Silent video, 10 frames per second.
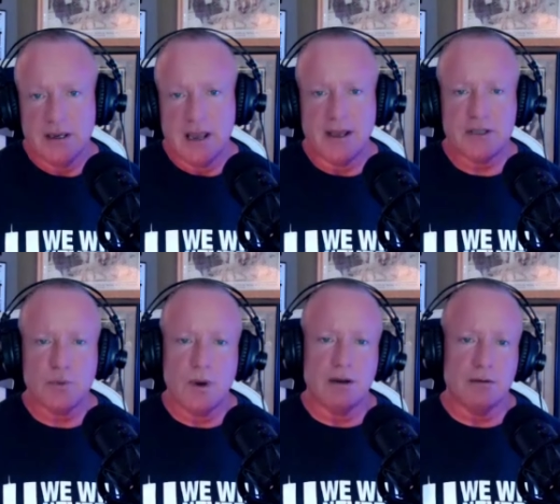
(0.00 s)
and
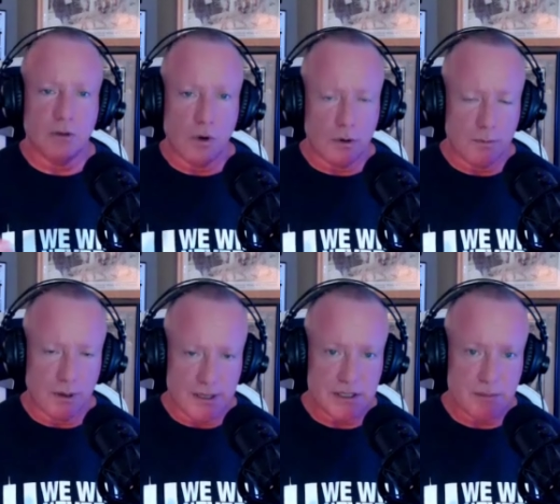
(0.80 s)
that's where local
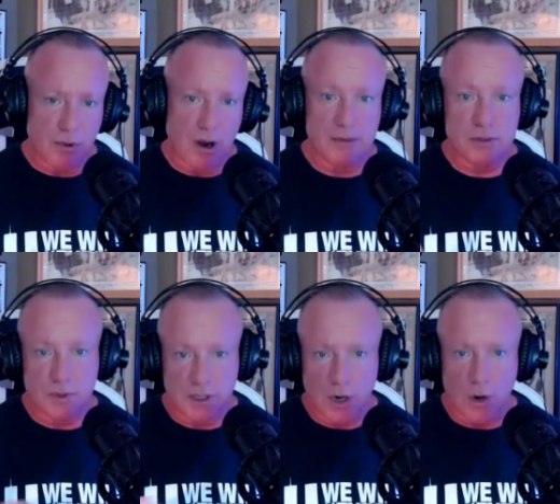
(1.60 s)
police departments
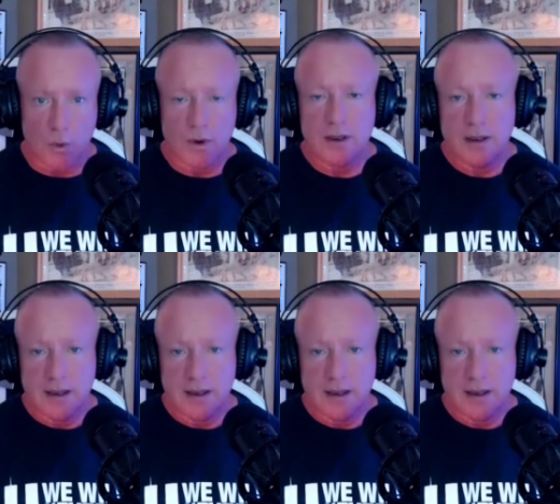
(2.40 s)
would go